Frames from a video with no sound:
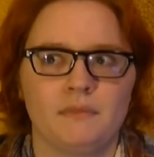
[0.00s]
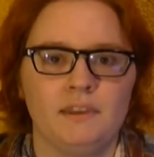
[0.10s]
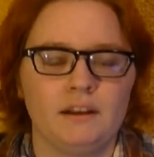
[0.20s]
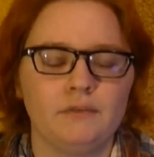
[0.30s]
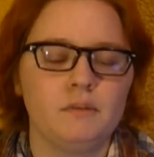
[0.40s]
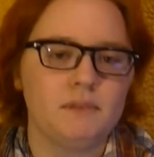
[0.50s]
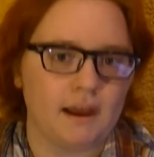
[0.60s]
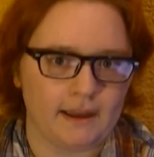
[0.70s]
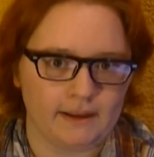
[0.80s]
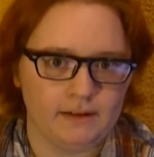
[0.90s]
None of them
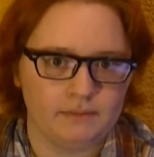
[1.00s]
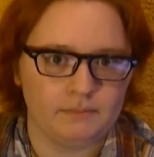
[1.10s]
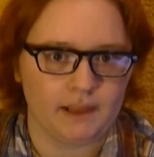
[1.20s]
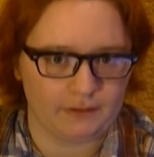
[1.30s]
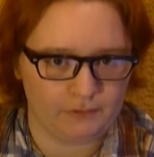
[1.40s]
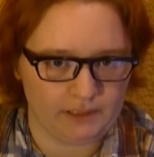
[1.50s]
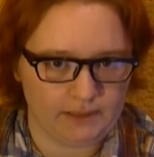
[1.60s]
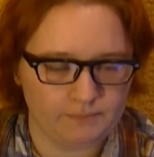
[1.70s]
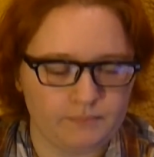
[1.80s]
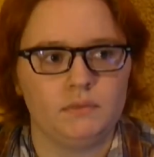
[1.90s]
died,
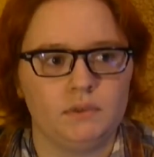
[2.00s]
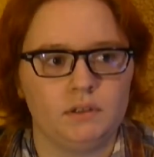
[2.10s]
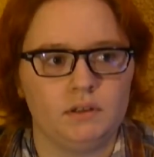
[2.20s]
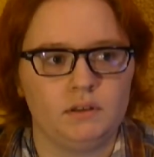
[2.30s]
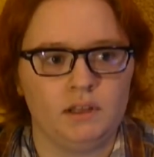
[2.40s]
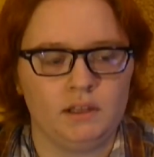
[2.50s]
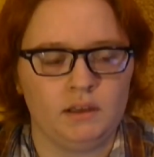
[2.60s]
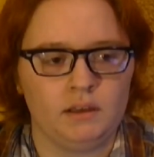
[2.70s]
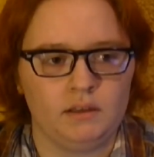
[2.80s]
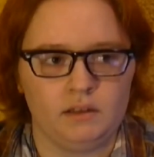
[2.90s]
thankfully. The
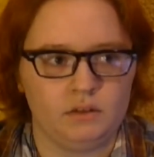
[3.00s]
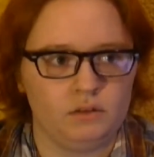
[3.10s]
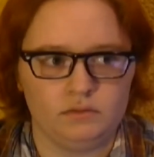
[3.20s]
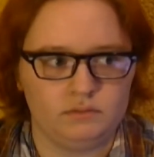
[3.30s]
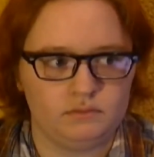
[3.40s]
adult